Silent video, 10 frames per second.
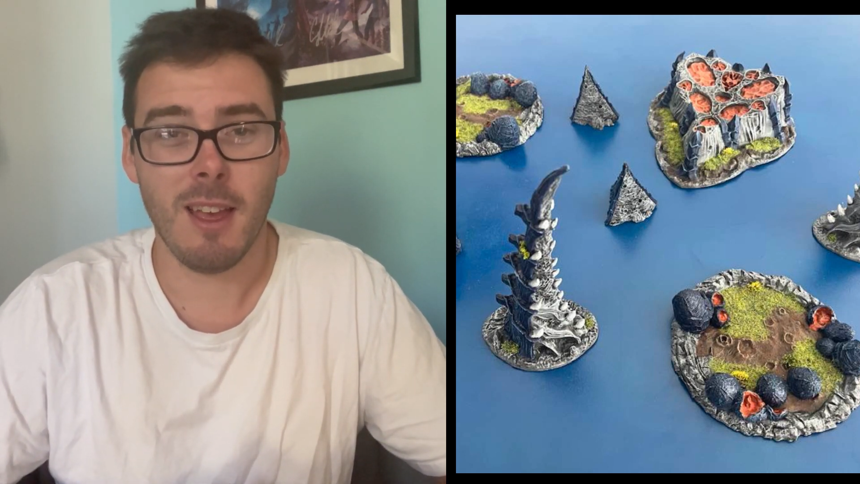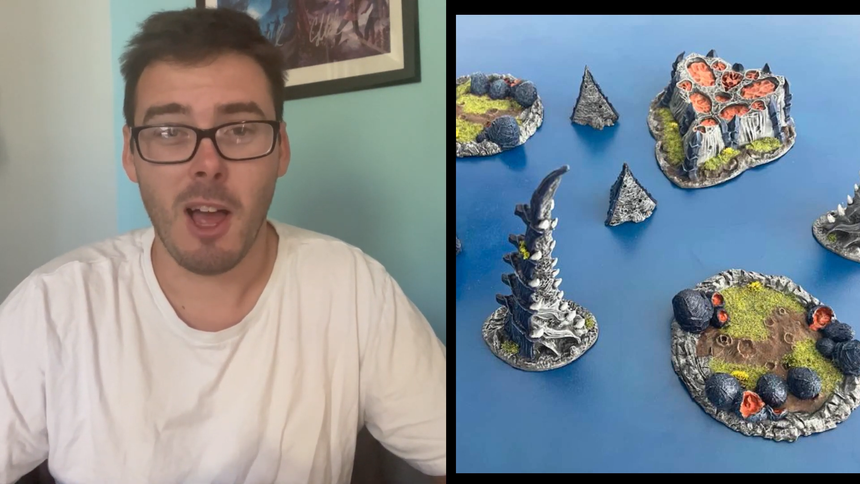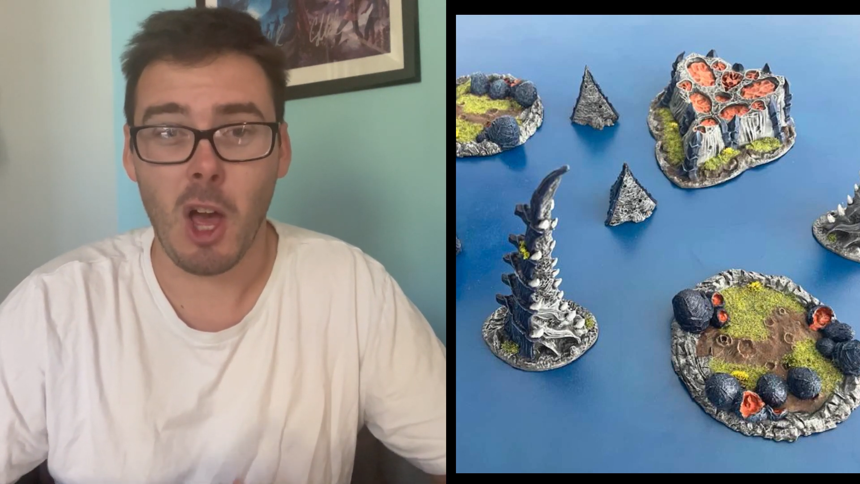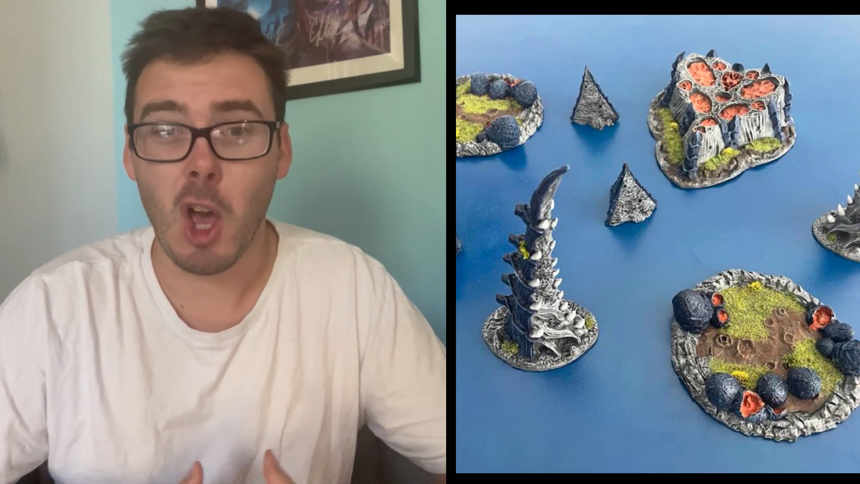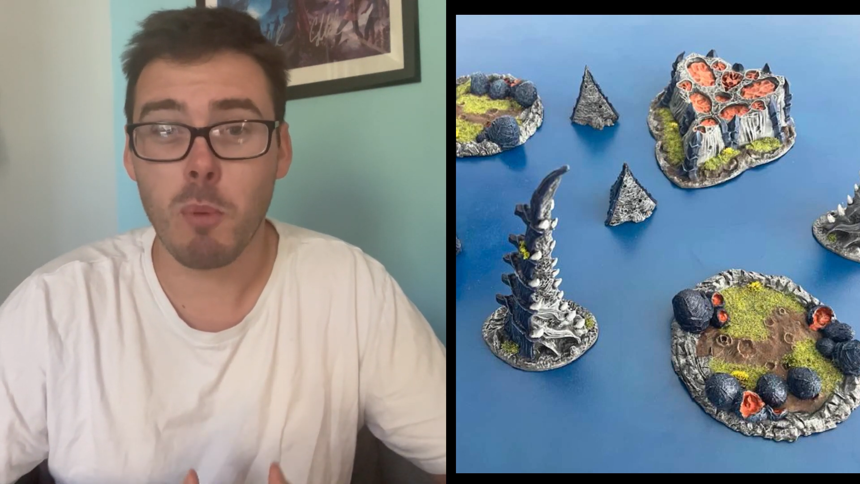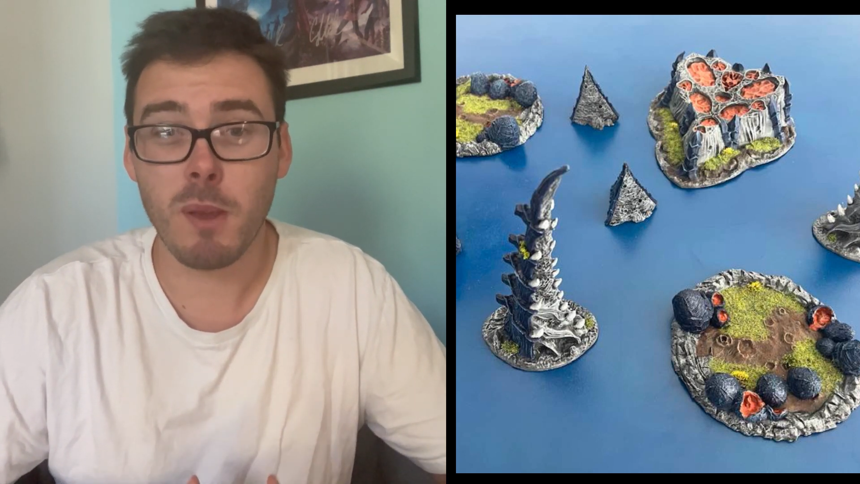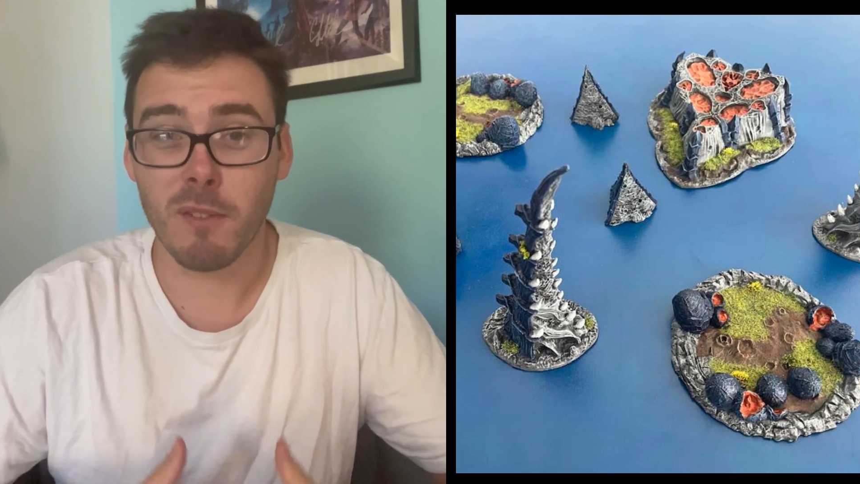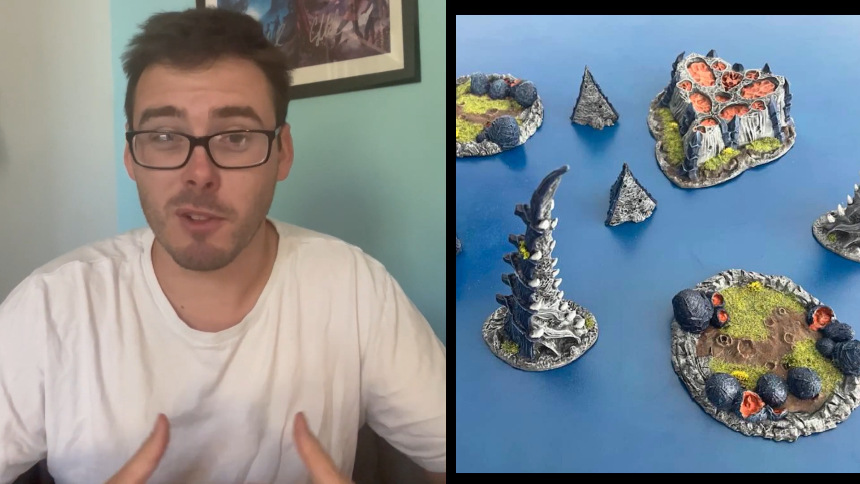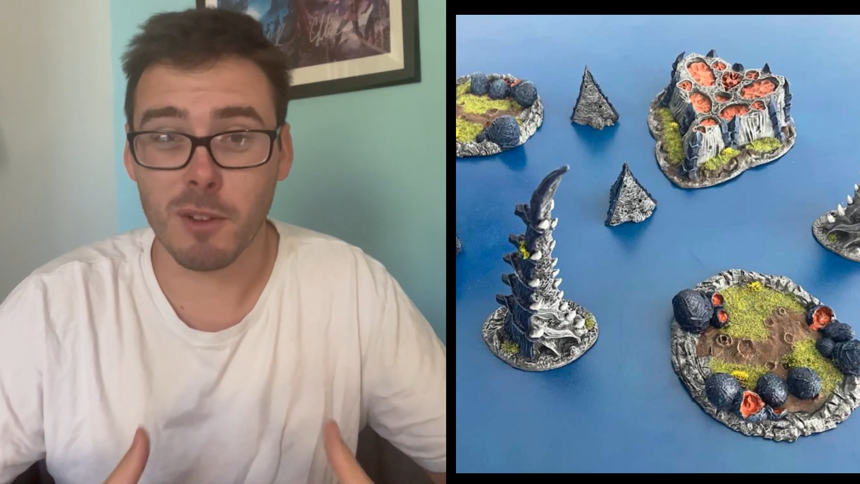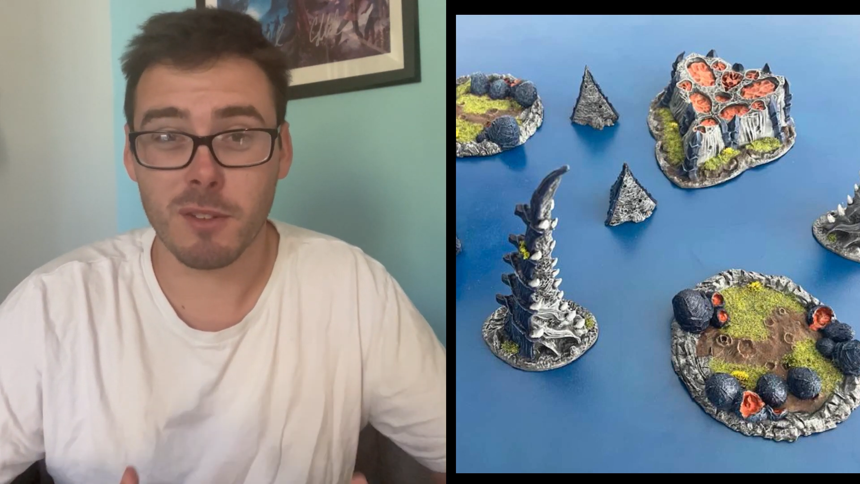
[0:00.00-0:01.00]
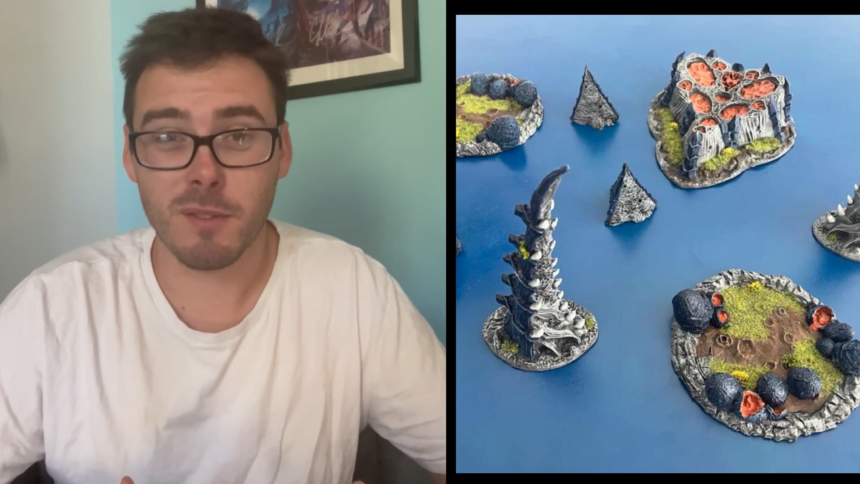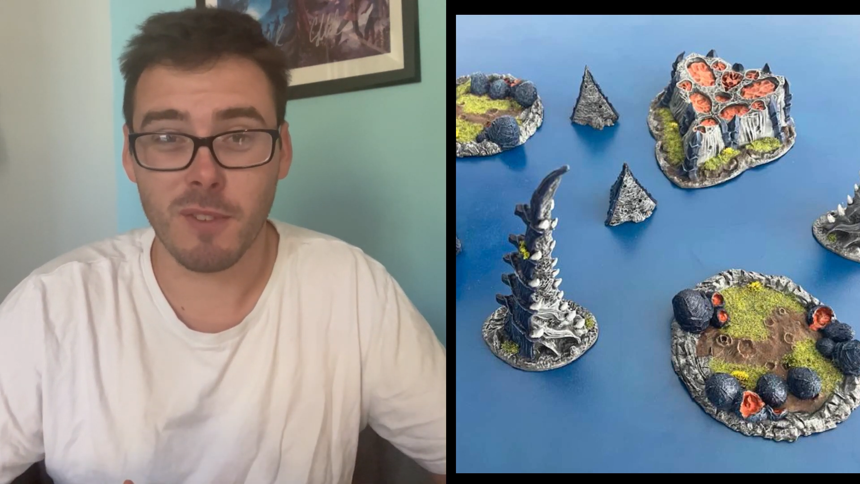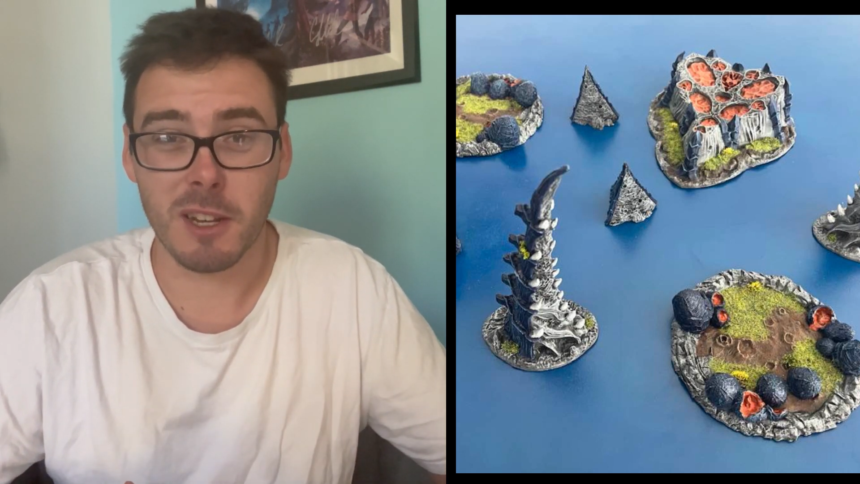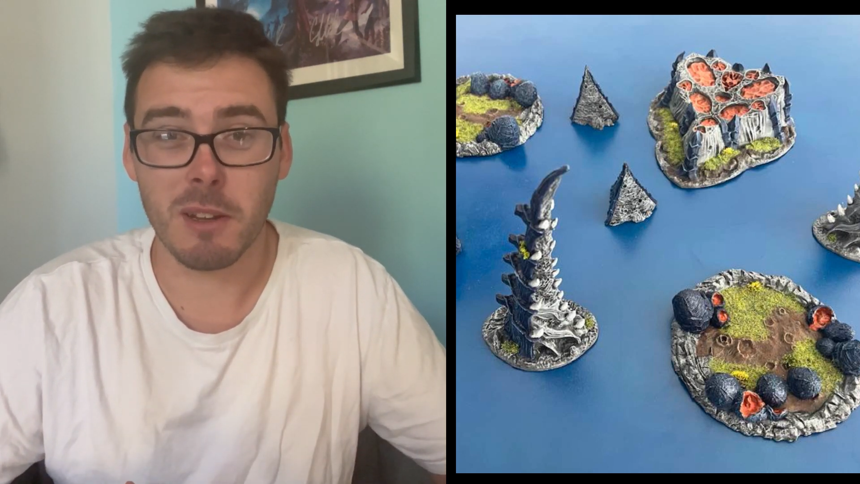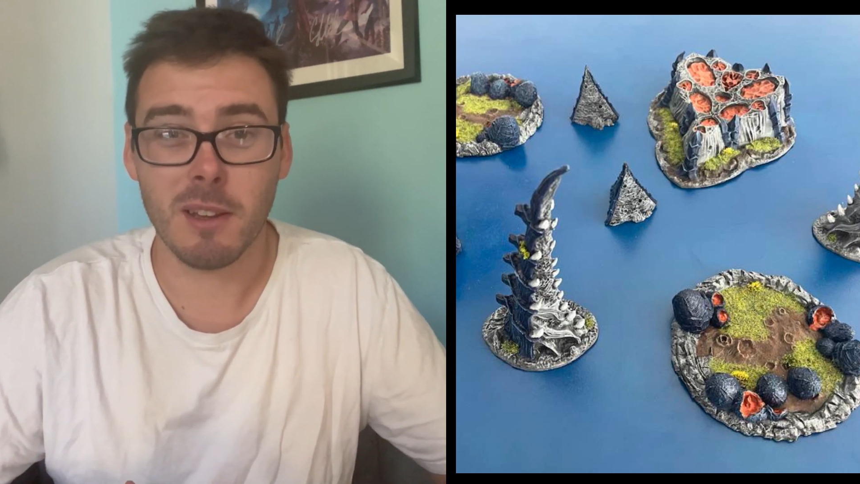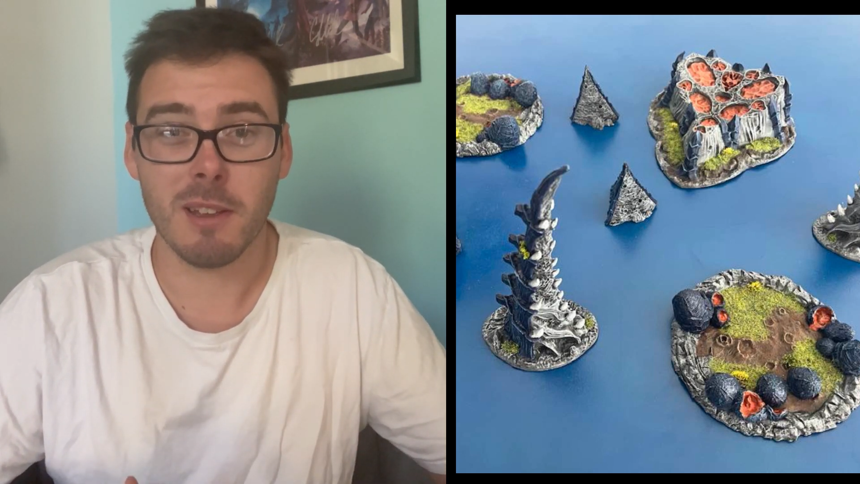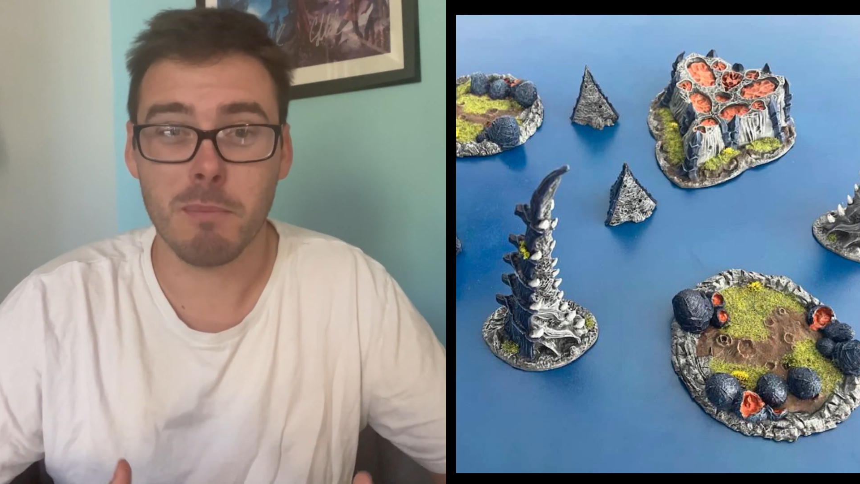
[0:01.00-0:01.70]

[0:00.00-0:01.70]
I hope you have lots of fun